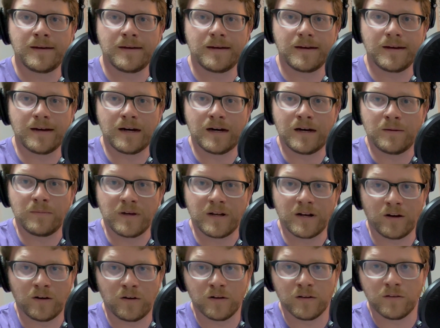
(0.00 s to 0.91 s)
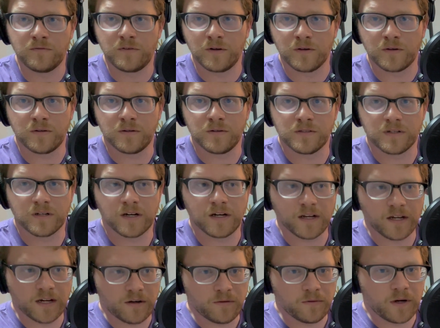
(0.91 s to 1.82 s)
and all the vocals are going to
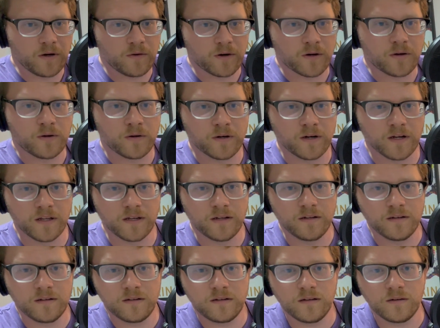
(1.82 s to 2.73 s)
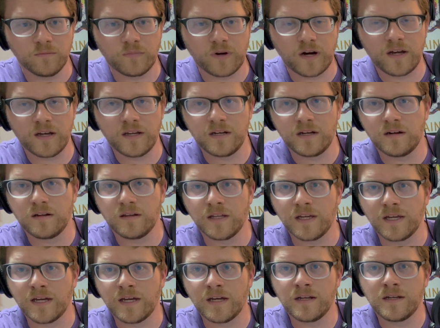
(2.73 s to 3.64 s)
get re-recorded probably near the
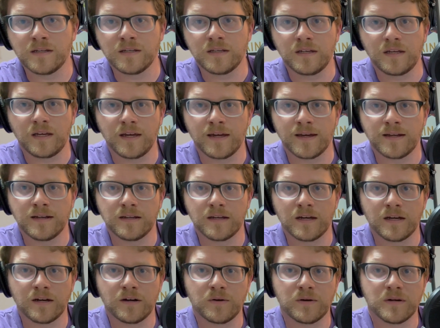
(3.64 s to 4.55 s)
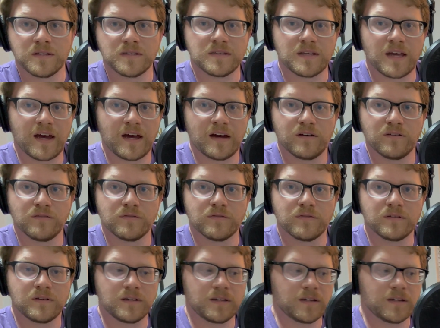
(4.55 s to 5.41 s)
end, and I always have,